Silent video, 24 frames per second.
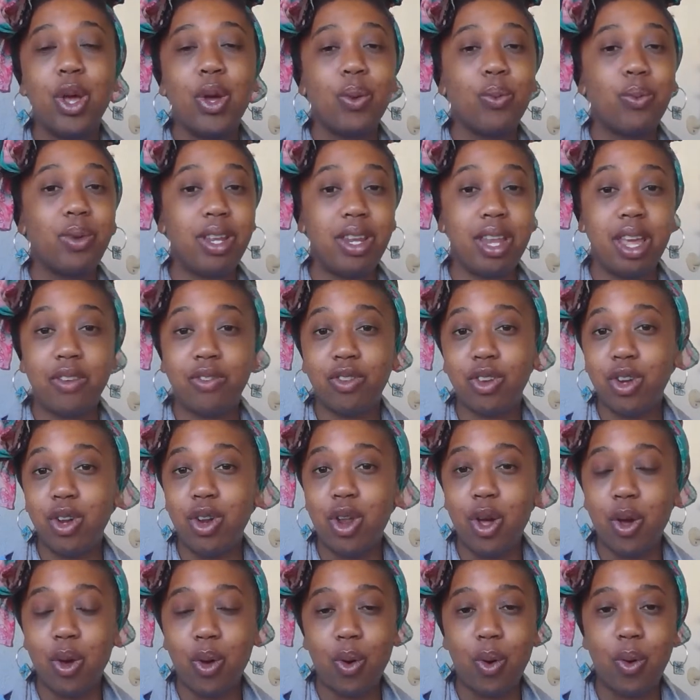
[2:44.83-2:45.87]
we never
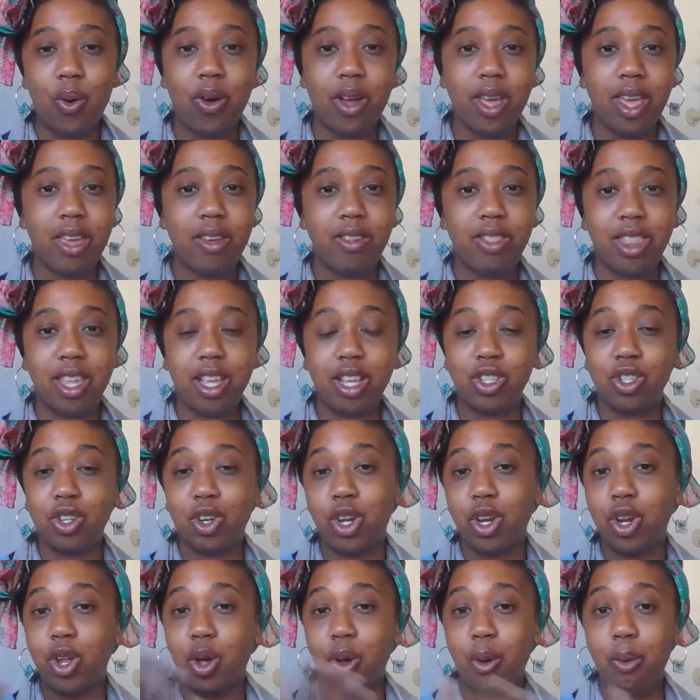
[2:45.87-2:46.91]
know if things are
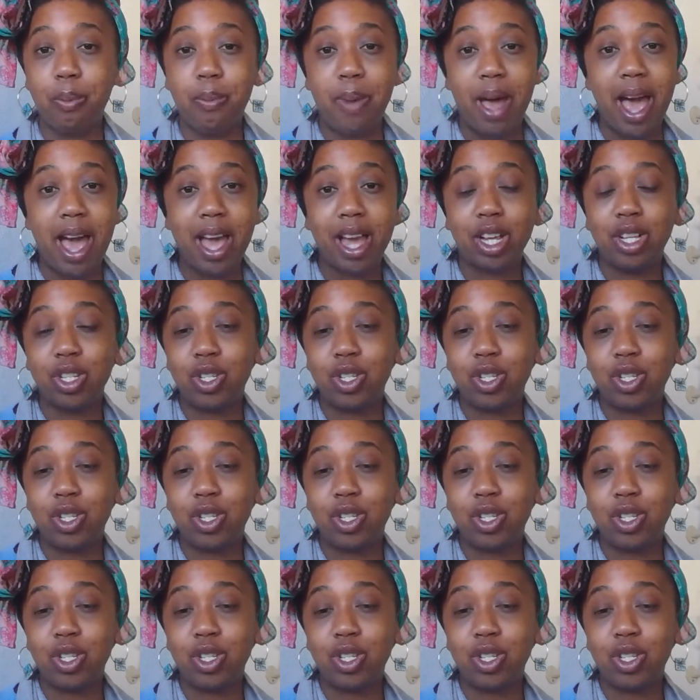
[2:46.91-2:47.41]
going to go back